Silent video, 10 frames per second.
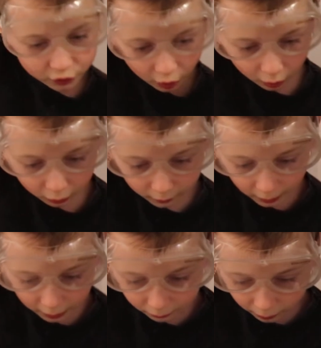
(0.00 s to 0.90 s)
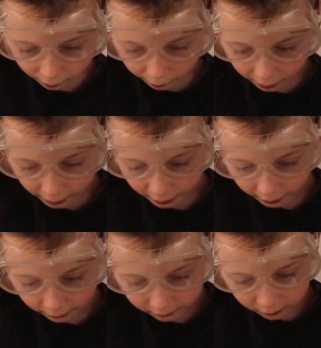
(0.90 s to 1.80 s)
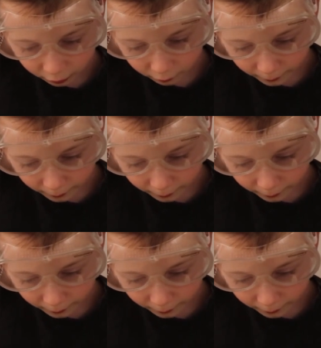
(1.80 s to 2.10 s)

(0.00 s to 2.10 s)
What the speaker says: So now we'll need to